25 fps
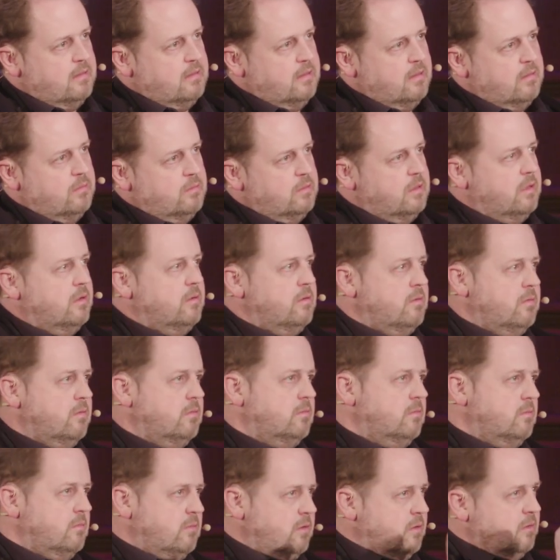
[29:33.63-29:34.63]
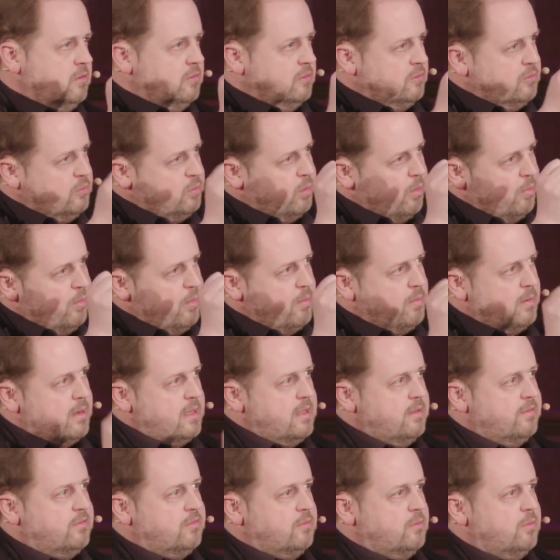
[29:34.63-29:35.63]
that although you could
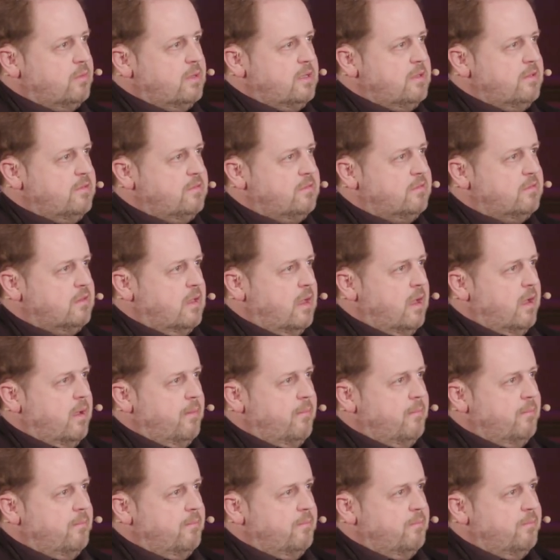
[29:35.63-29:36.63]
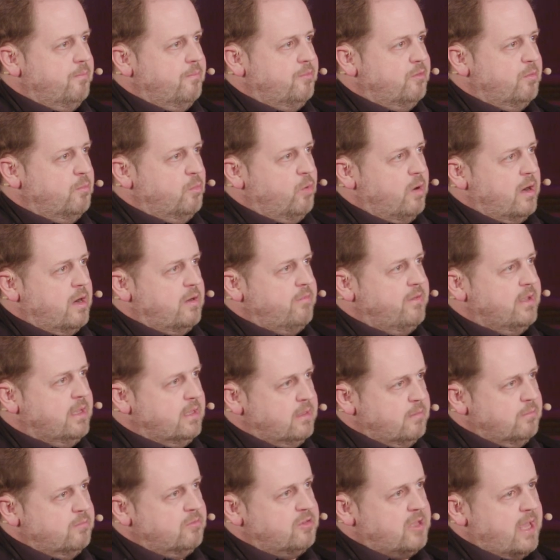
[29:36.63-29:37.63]
probably squeeze some more out of
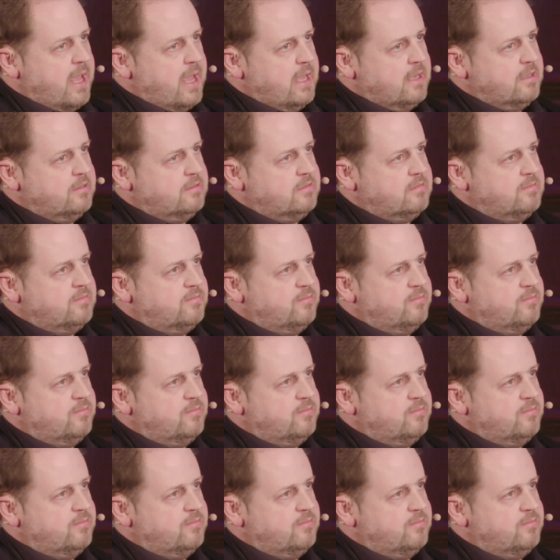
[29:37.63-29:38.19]
income tax